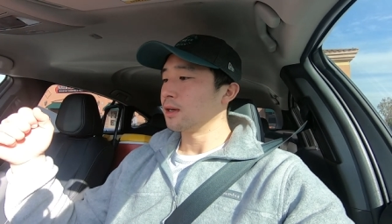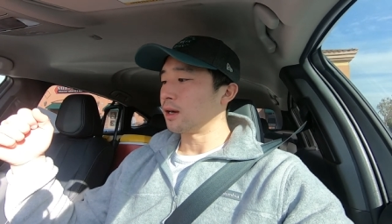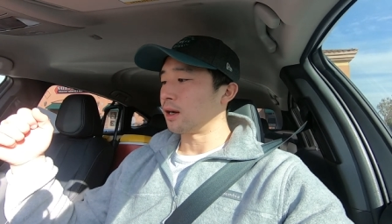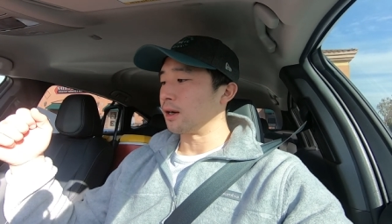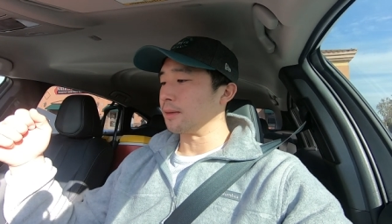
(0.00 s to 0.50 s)

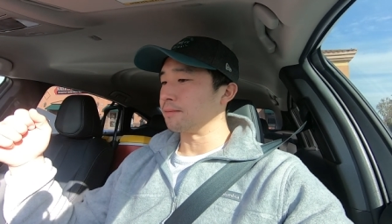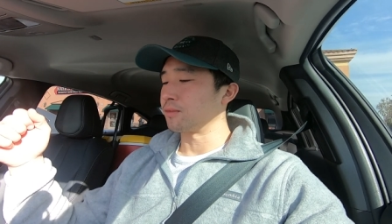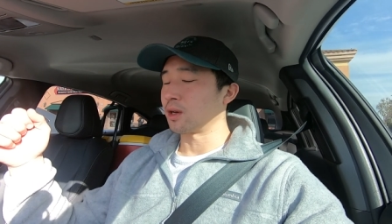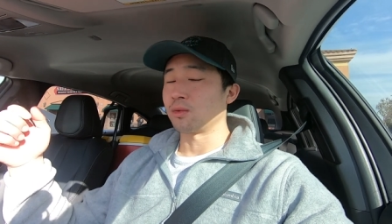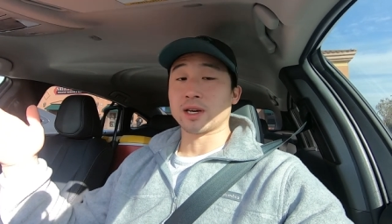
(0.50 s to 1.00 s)
And
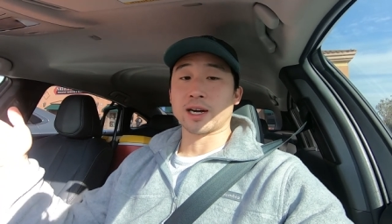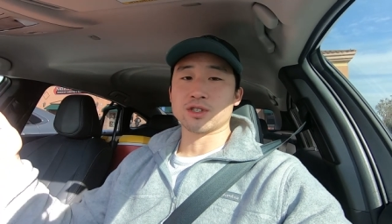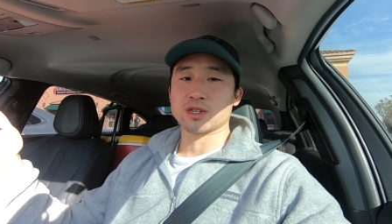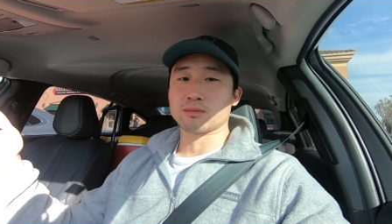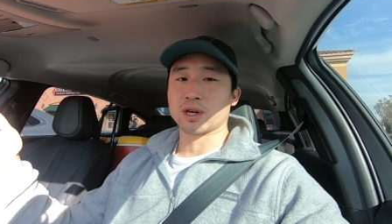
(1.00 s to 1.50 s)
with
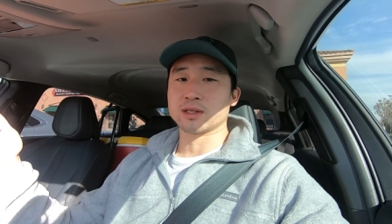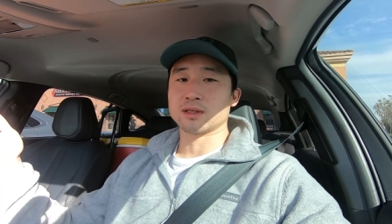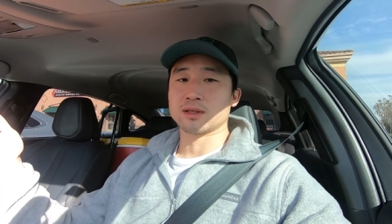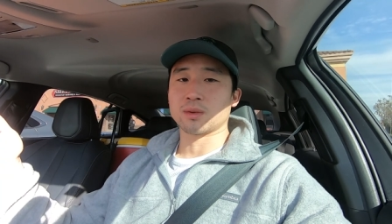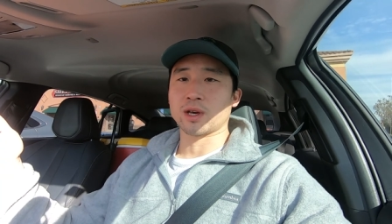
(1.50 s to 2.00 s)
hydrogen
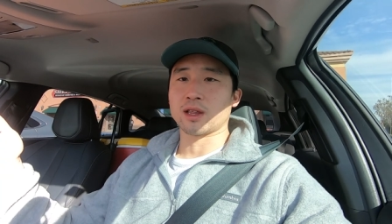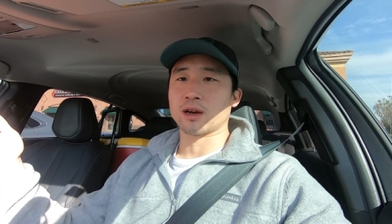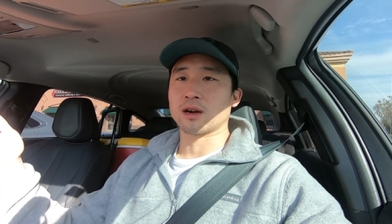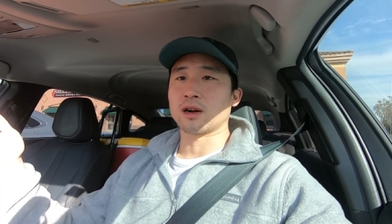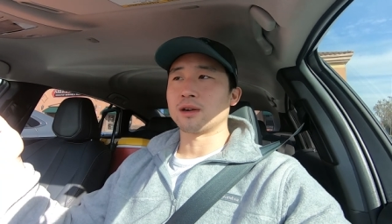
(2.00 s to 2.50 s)
prices the way
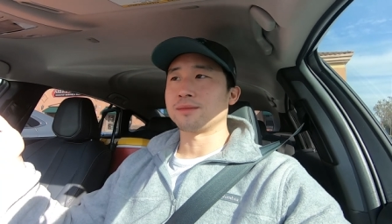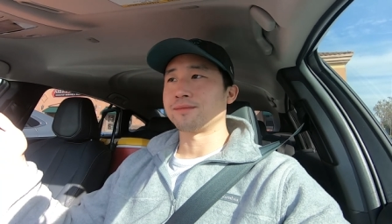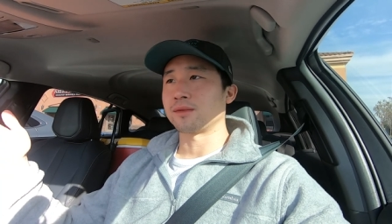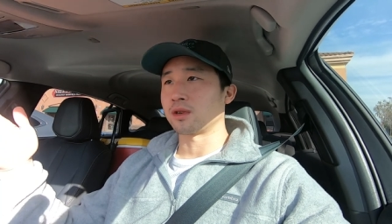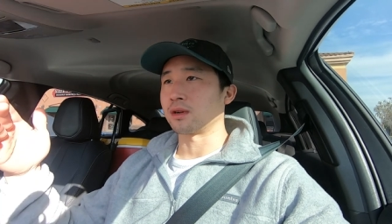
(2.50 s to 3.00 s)
they are,
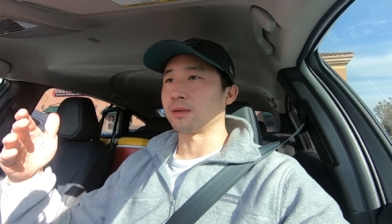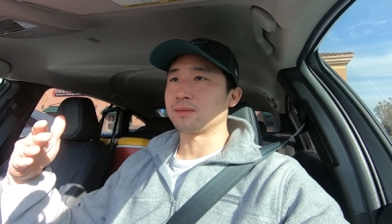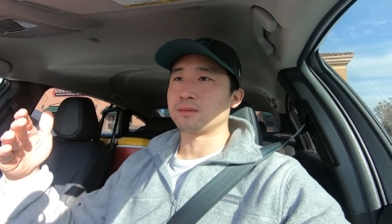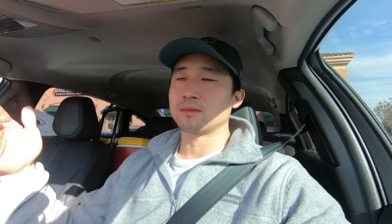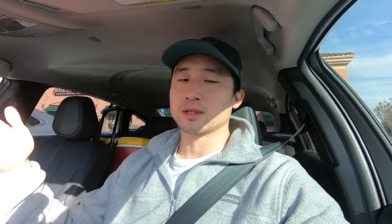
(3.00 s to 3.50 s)

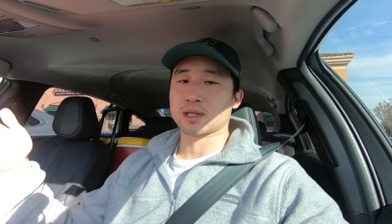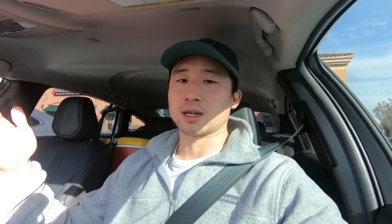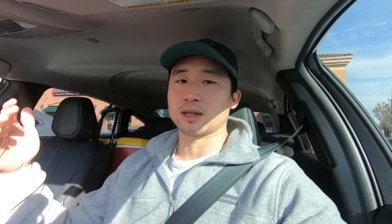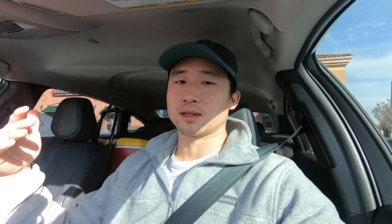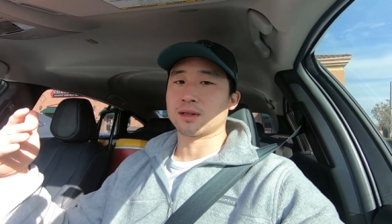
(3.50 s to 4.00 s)
it's
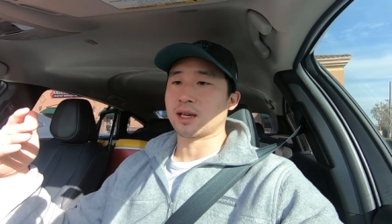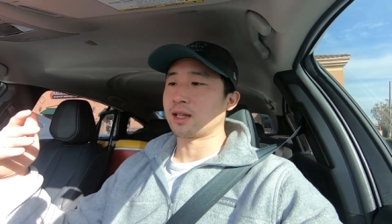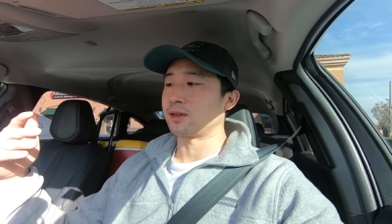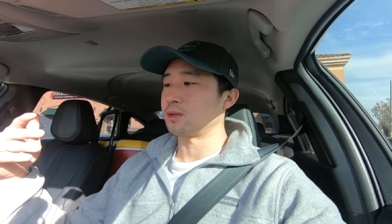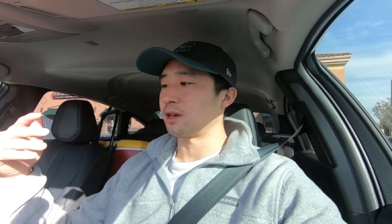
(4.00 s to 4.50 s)
cutting into that
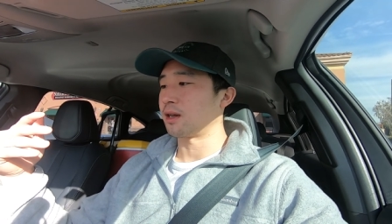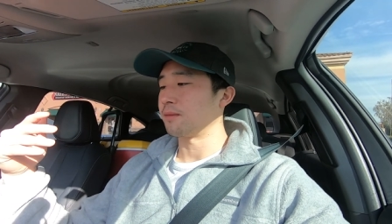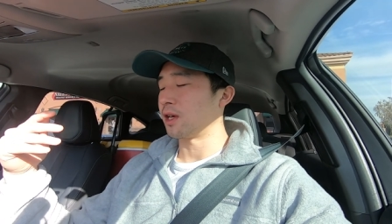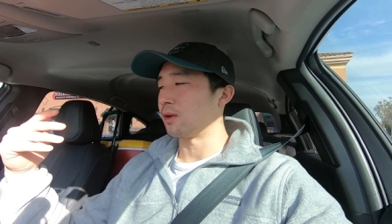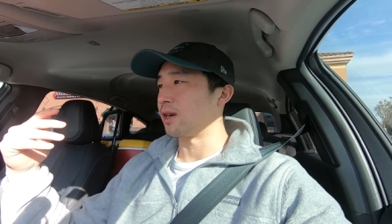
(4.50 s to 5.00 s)

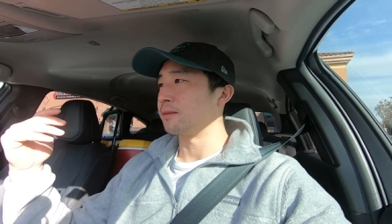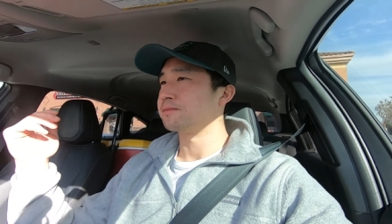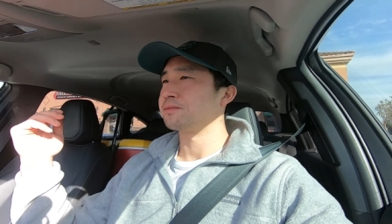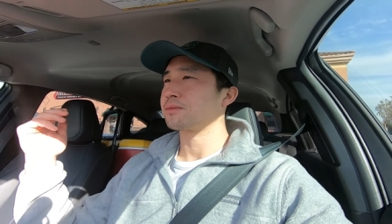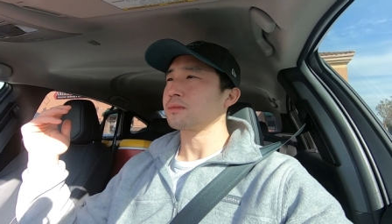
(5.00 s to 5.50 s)
lifespan. Anyway,
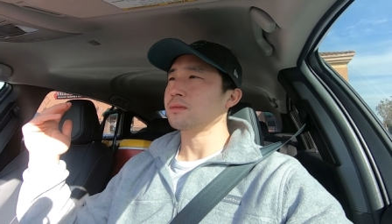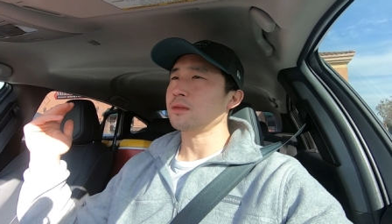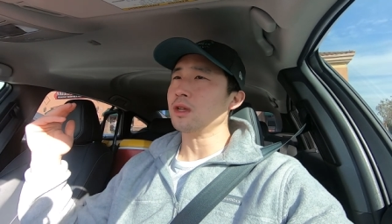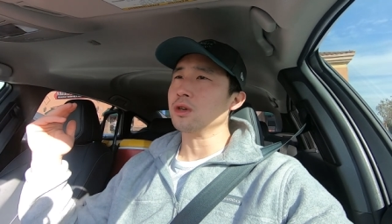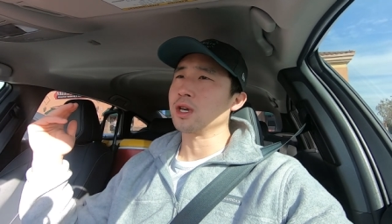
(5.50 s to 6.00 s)

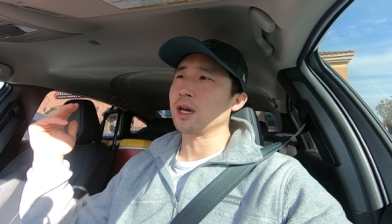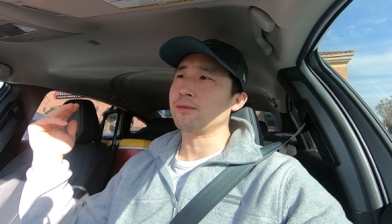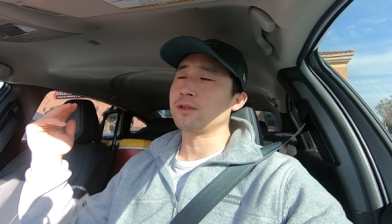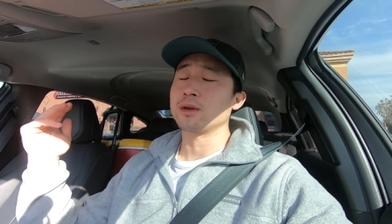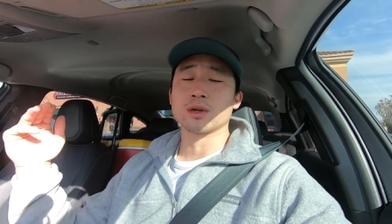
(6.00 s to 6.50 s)
you
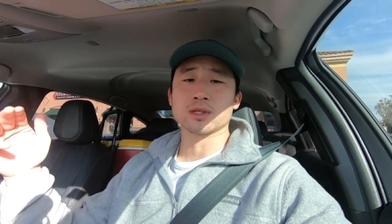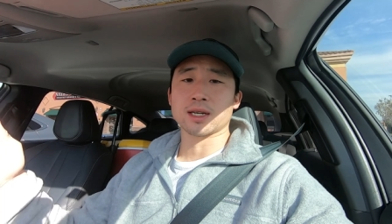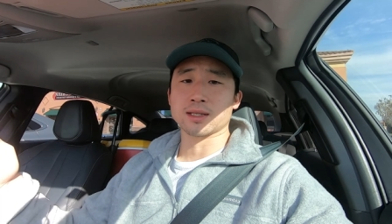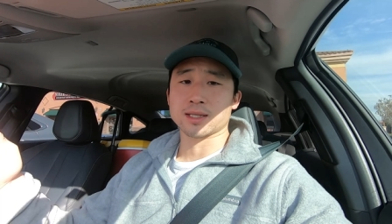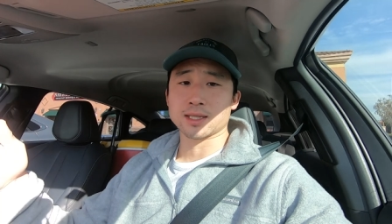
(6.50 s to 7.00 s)
get free
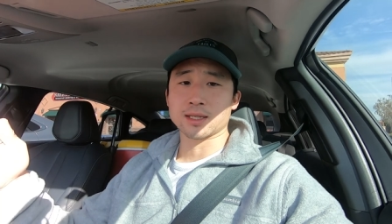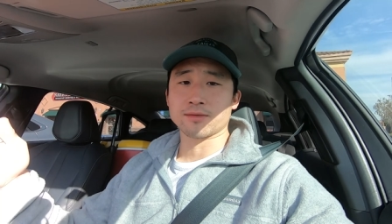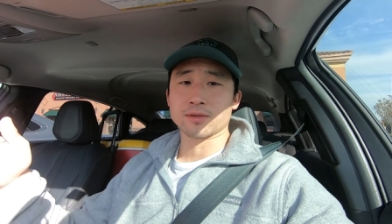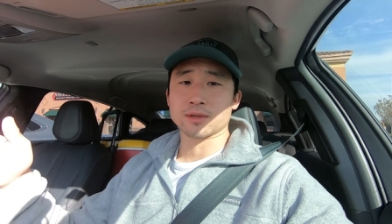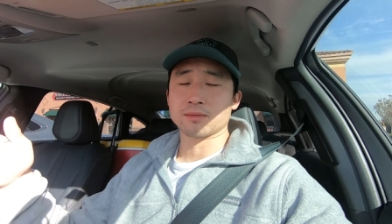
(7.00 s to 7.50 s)
roadside
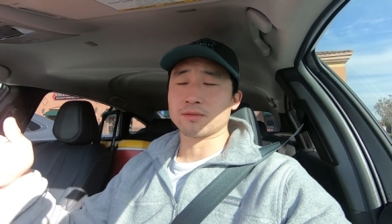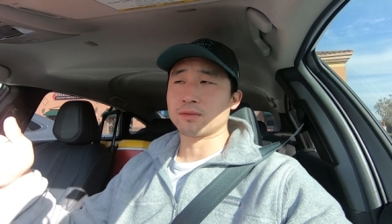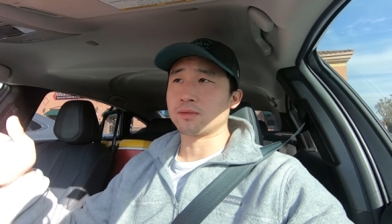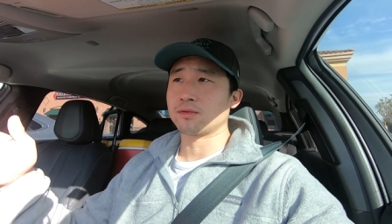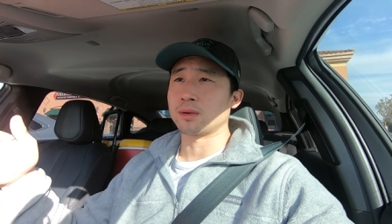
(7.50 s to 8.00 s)
assistance from
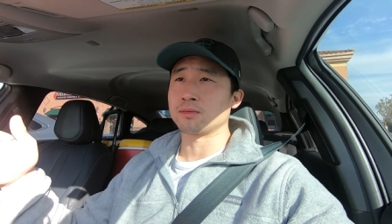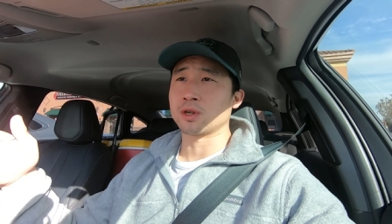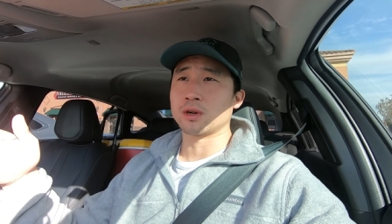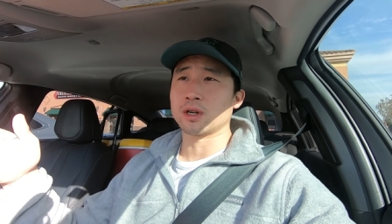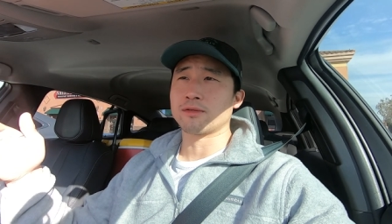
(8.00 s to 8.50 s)
from
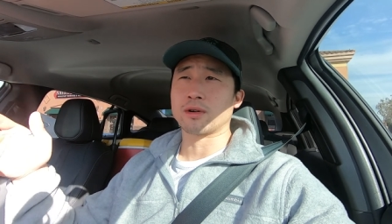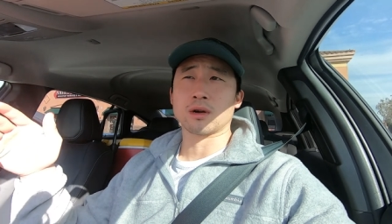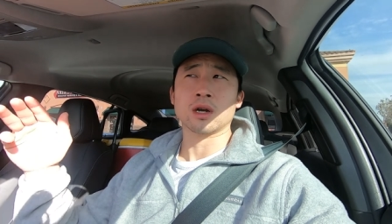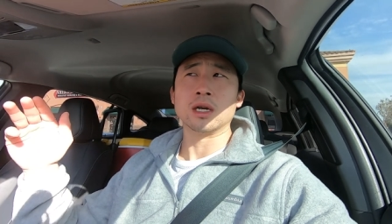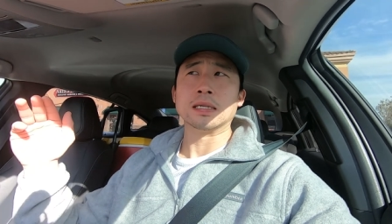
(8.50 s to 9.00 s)
Toyota
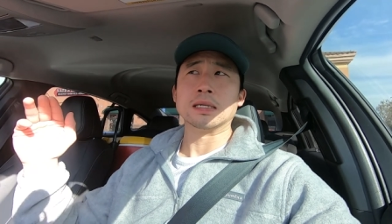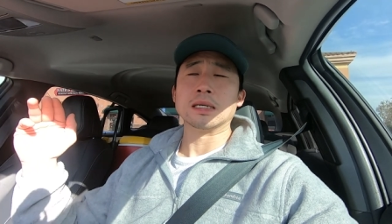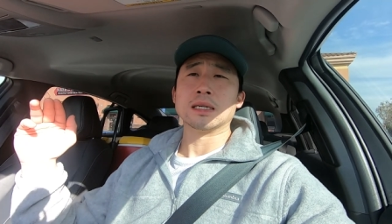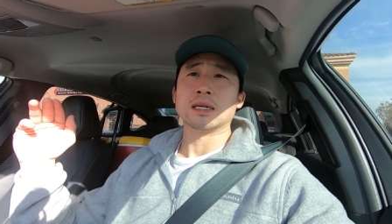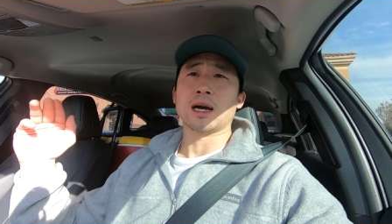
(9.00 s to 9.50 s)
for,
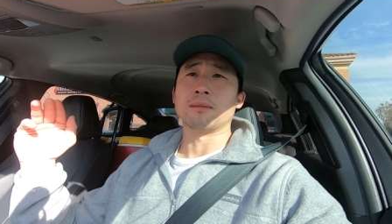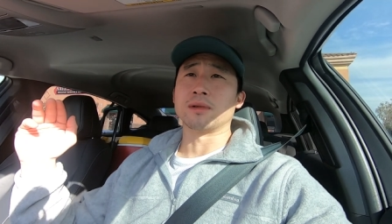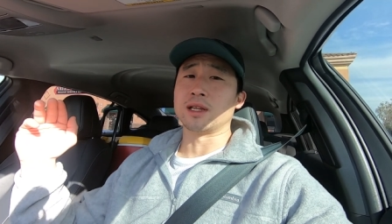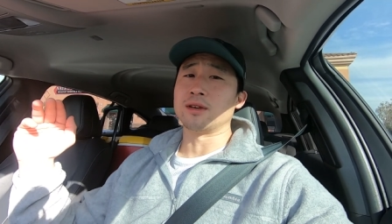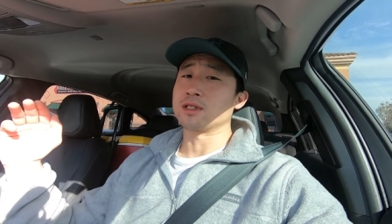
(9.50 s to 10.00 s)
I
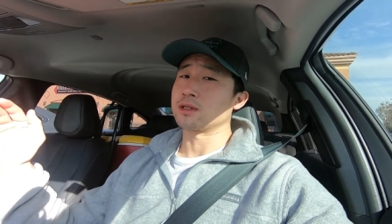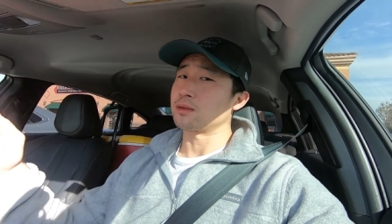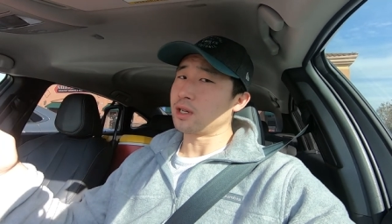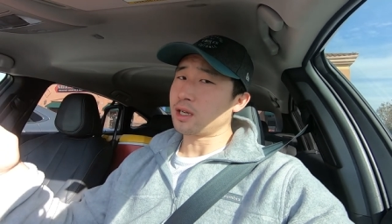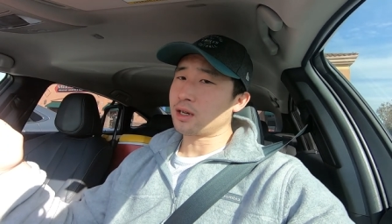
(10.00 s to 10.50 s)
believe it's
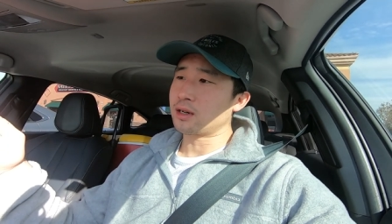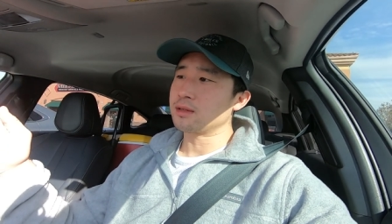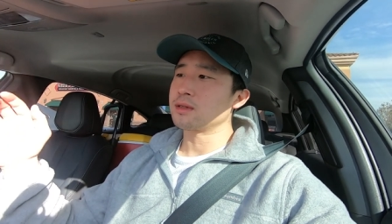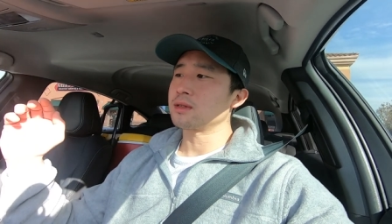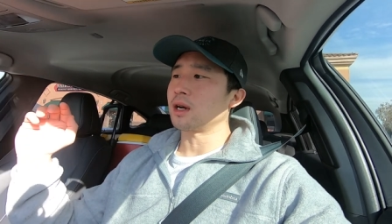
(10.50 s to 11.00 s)
3
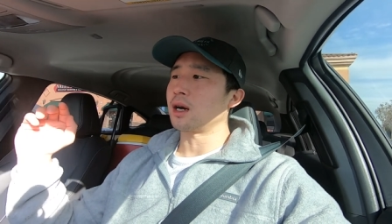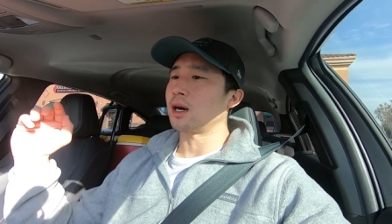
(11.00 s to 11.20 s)
years.